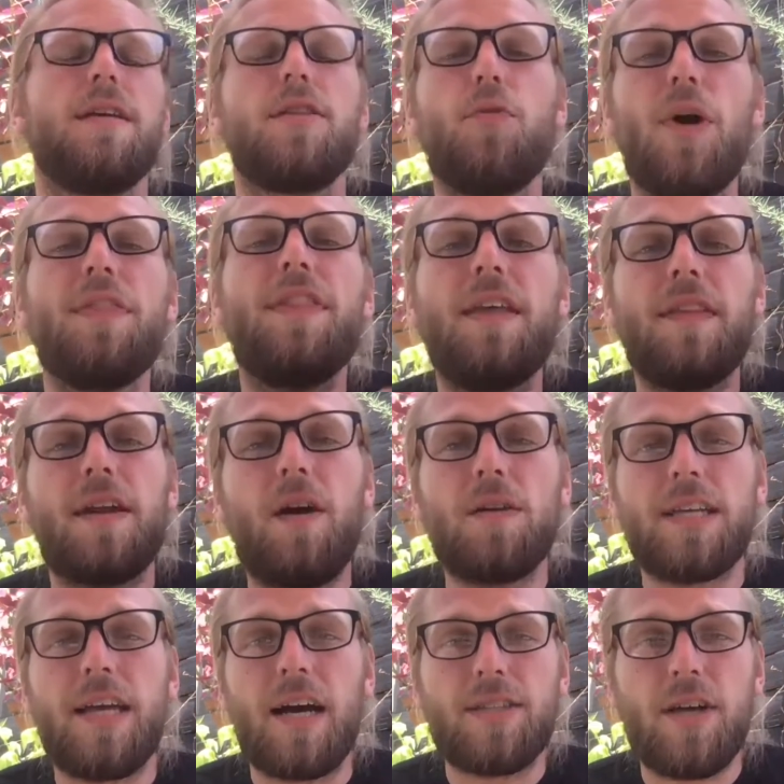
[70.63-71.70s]
The one thing that all
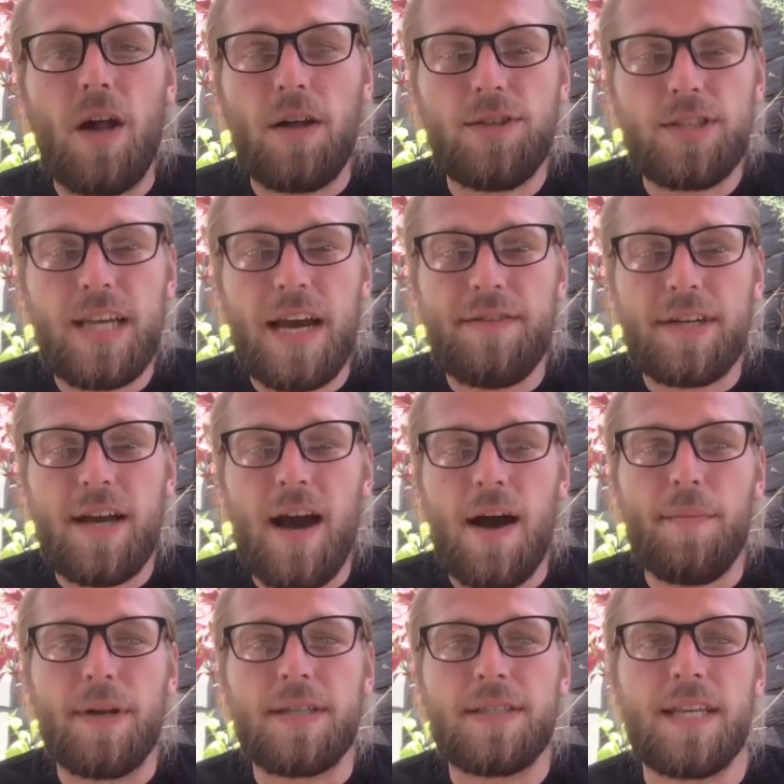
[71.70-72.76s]
deontologists have in
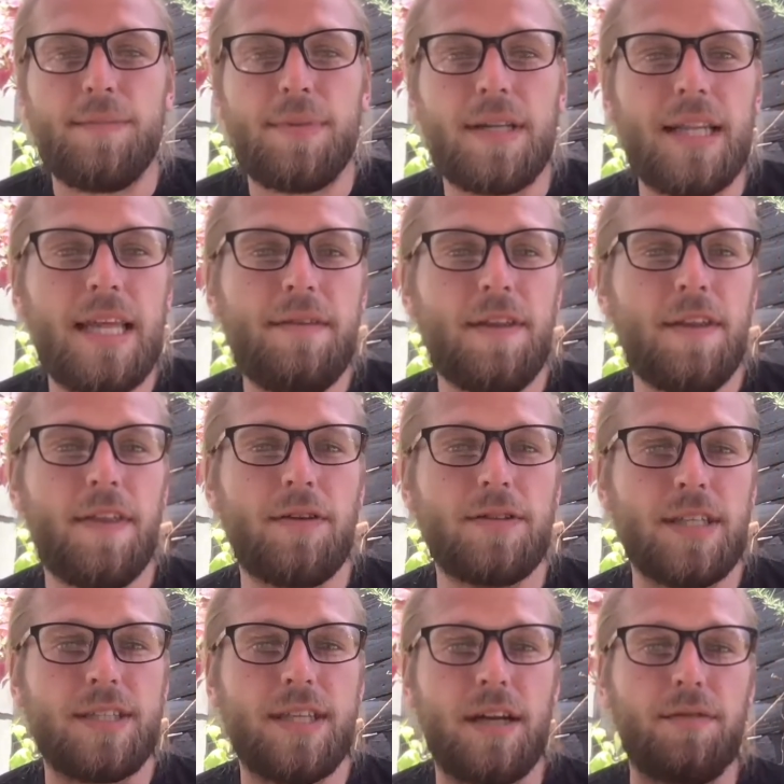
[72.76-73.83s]
common is they believe that there's
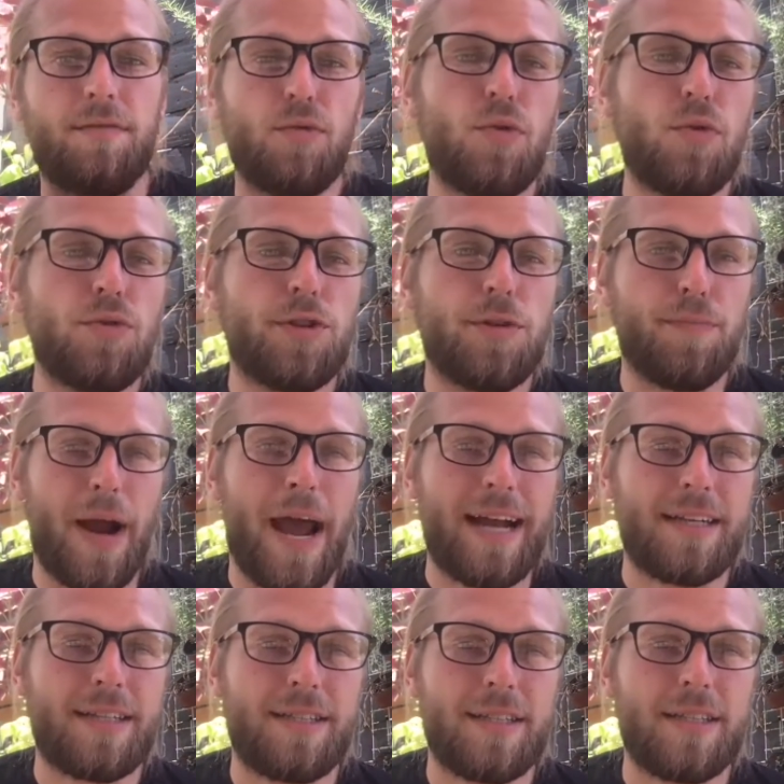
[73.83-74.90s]
a set of rules or
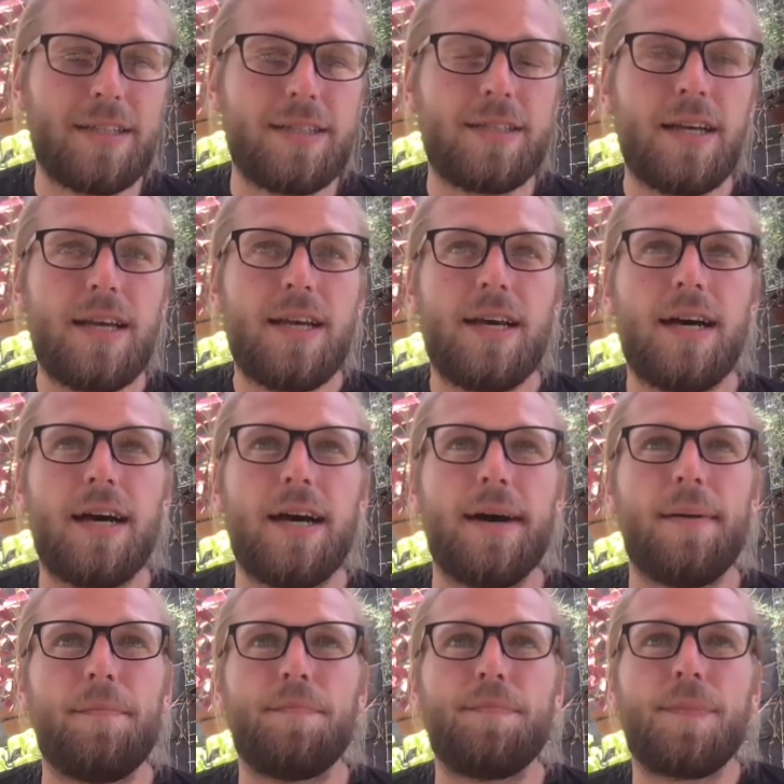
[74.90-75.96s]
practices
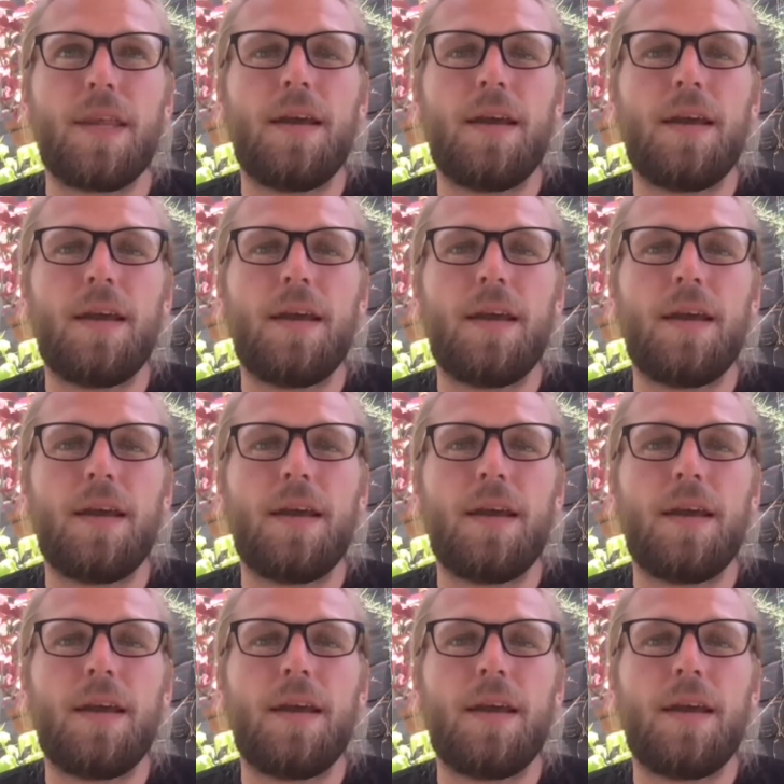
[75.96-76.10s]
um,